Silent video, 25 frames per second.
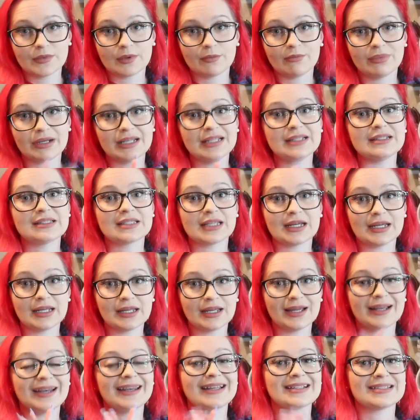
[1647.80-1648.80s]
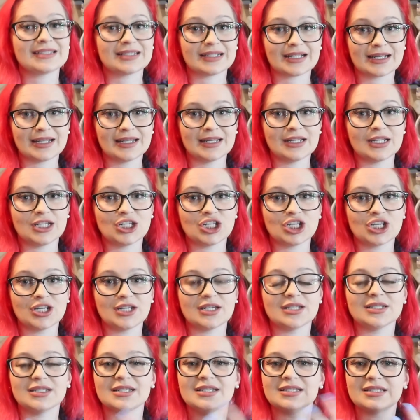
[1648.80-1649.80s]
please say elasticated,
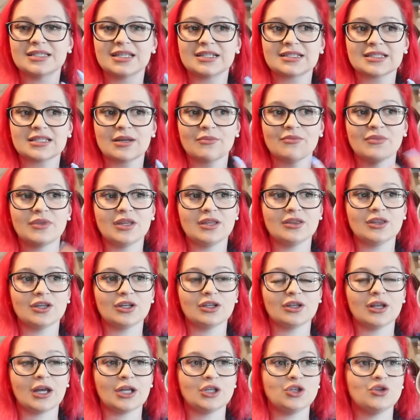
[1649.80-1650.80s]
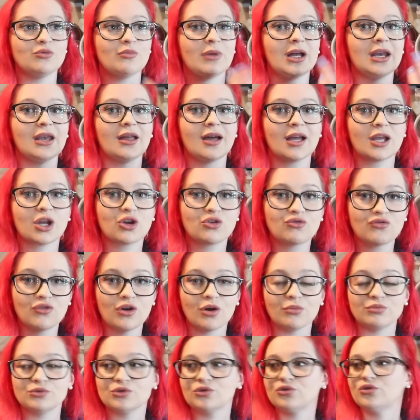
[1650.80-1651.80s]
sheared. Is there something that like you might like
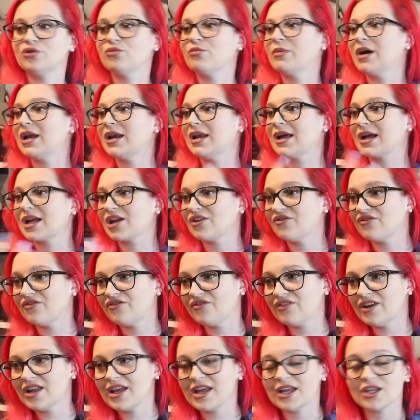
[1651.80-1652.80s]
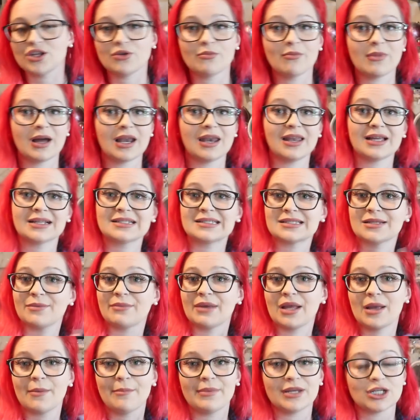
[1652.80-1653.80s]
cropped, or you might like a flare, you might like
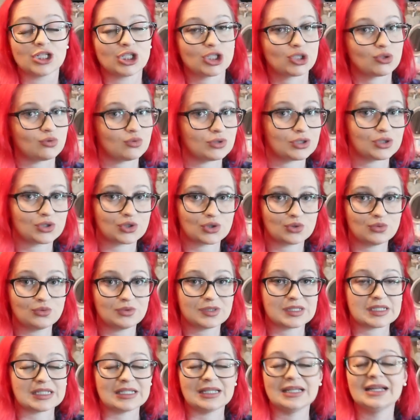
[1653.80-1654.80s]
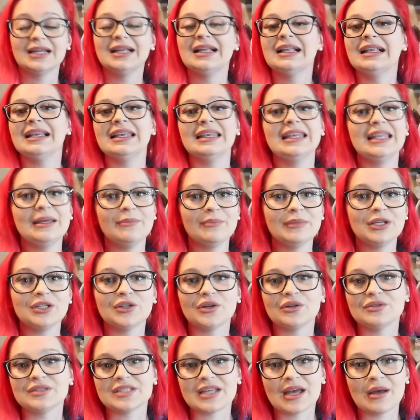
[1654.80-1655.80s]
something a bit short and saucy? Let me
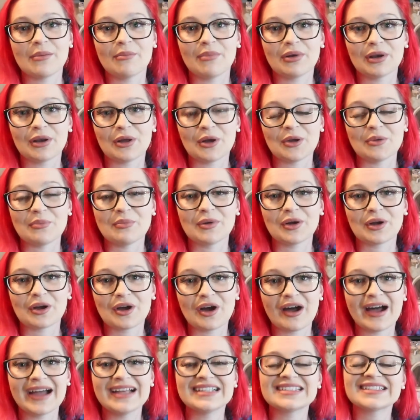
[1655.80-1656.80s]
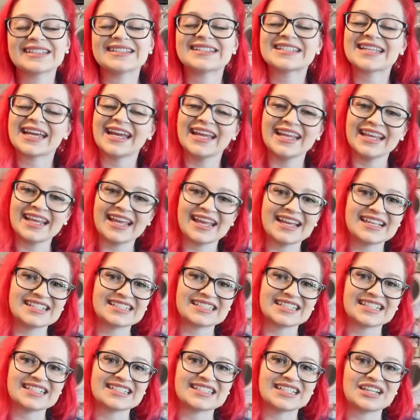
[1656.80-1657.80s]
know down below. But guys, take care,
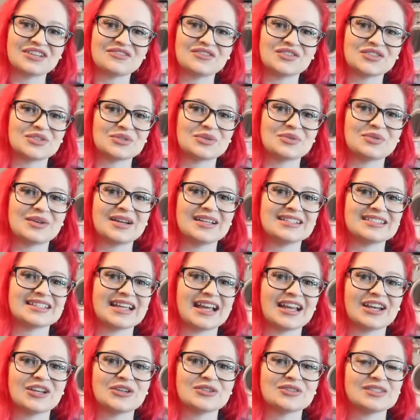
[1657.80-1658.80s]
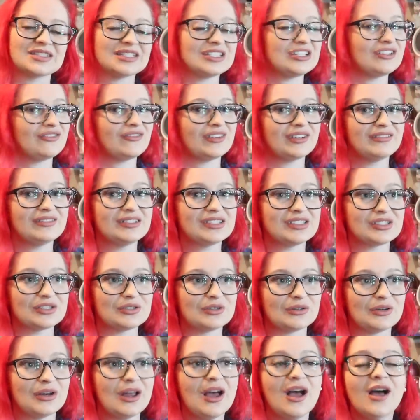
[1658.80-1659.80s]
stay safe as always, and I'll see you very
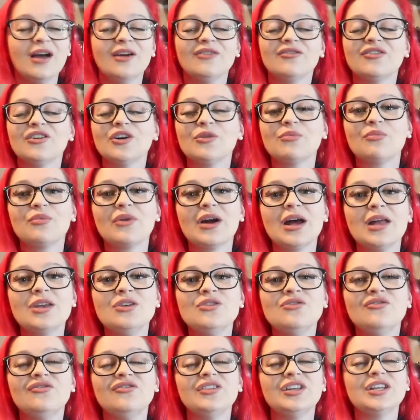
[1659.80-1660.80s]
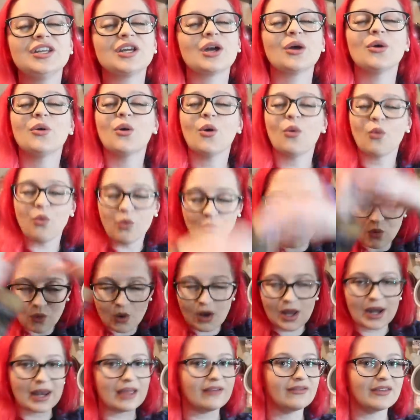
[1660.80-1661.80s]
soon for a brand new video,
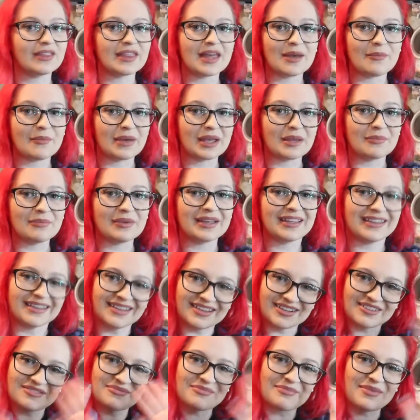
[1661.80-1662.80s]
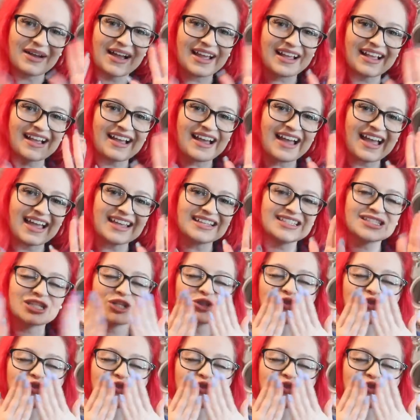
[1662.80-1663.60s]
whatever that may be. Bye guys.